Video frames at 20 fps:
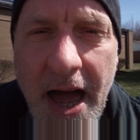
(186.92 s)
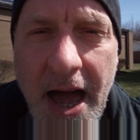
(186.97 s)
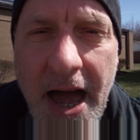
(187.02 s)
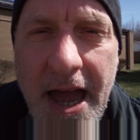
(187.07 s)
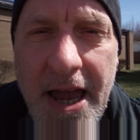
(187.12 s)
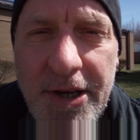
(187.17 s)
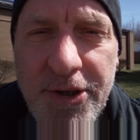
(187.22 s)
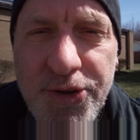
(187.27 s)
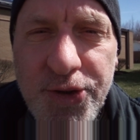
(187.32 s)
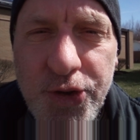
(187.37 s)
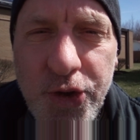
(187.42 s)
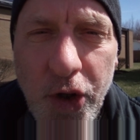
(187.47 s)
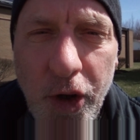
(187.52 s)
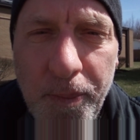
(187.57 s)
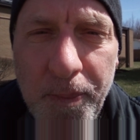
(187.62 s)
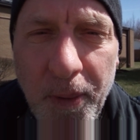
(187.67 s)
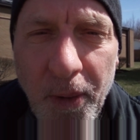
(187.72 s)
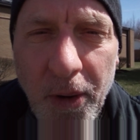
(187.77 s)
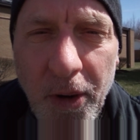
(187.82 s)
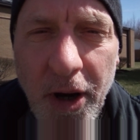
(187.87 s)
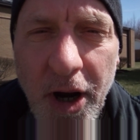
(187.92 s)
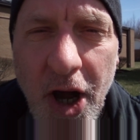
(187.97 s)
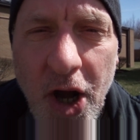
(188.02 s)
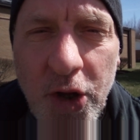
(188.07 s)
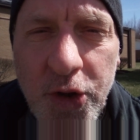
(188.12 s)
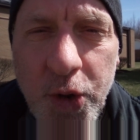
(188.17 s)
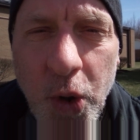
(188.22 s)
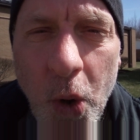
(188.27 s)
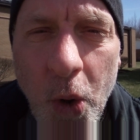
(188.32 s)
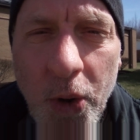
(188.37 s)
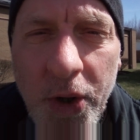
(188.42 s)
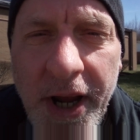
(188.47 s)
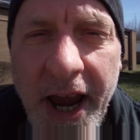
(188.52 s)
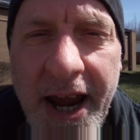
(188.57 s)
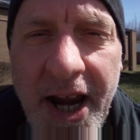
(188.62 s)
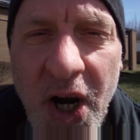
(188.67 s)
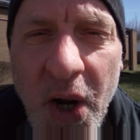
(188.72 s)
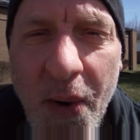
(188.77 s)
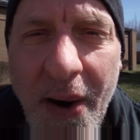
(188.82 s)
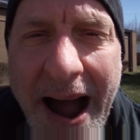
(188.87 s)
a super
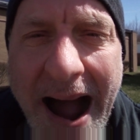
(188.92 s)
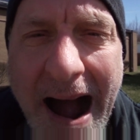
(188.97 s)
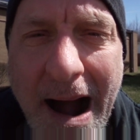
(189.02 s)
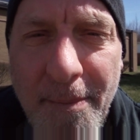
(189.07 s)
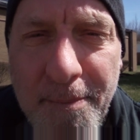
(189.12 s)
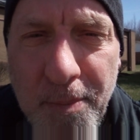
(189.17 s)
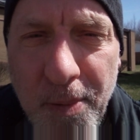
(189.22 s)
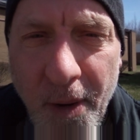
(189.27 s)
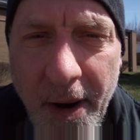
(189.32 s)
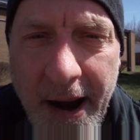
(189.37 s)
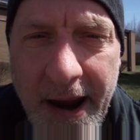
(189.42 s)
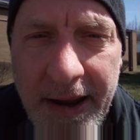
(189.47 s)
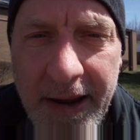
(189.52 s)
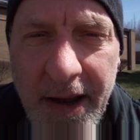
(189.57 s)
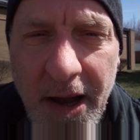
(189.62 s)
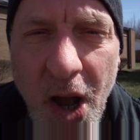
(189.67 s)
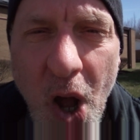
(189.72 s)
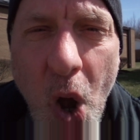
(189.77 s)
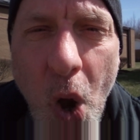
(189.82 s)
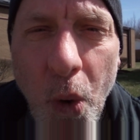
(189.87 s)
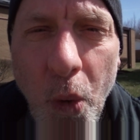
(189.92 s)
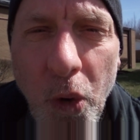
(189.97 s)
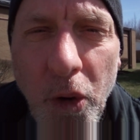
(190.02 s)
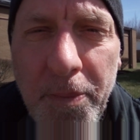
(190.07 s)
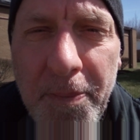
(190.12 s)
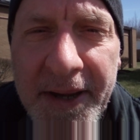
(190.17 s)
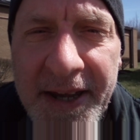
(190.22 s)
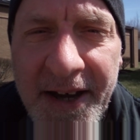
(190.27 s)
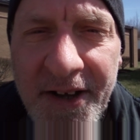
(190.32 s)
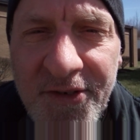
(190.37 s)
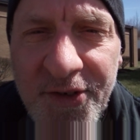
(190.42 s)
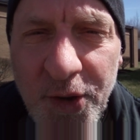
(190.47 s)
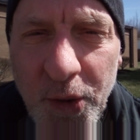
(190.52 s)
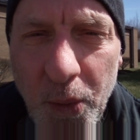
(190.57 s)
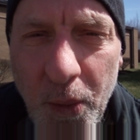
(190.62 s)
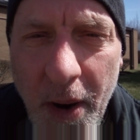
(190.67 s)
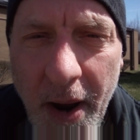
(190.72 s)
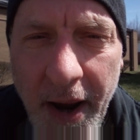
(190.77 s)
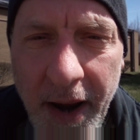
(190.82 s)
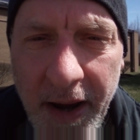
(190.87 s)
tornado outbreak would be
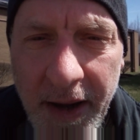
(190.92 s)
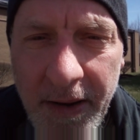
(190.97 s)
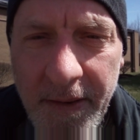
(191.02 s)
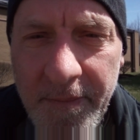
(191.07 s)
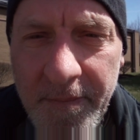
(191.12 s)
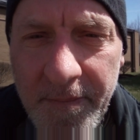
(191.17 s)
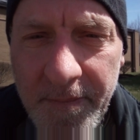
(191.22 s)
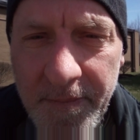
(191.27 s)
underway.